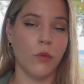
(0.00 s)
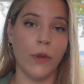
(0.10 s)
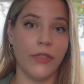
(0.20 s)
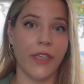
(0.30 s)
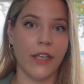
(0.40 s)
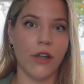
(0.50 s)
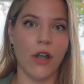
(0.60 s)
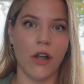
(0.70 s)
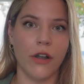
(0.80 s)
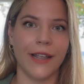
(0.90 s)
when they
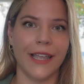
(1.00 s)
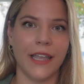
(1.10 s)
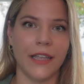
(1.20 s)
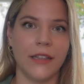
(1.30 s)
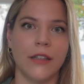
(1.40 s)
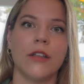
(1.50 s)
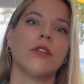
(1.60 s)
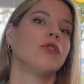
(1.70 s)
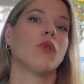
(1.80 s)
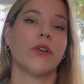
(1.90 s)
are in
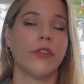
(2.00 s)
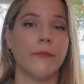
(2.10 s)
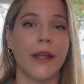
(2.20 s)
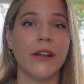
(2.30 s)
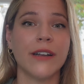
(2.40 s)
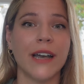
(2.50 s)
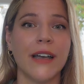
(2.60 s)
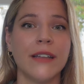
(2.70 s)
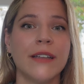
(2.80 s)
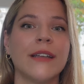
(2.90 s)
North
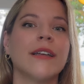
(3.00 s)
America,